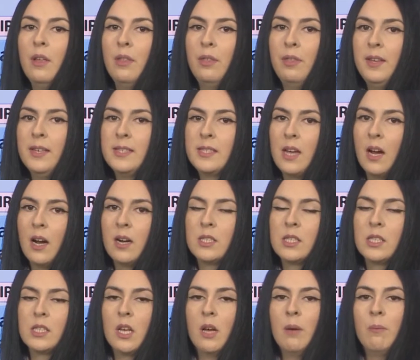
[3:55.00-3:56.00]
These are
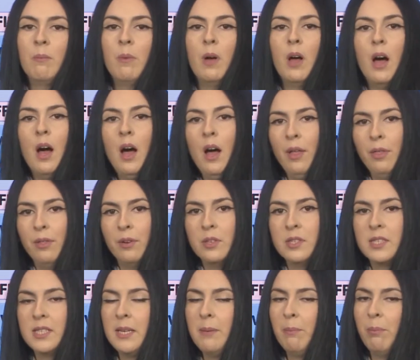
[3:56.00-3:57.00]
some other
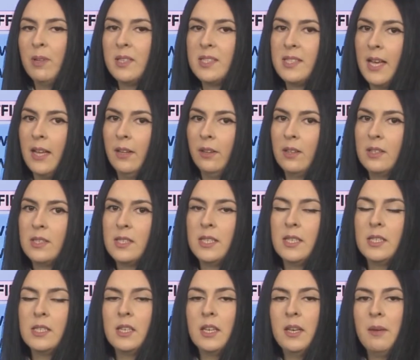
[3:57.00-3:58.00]
simple
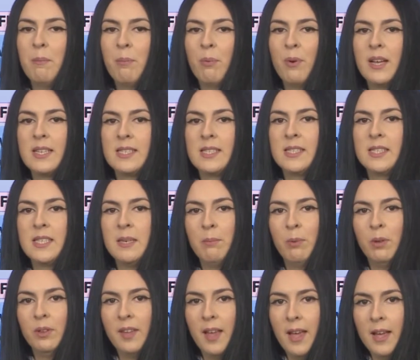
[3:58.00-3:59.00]
sentences in present
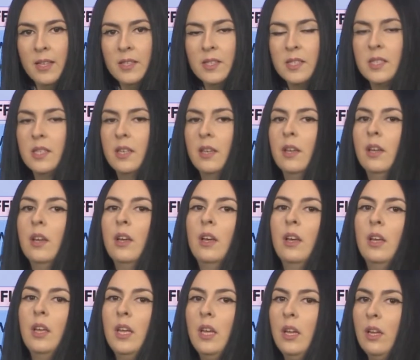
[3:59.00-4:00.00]
simple tense
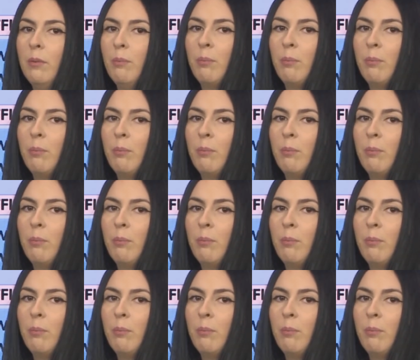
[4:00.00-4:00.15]
in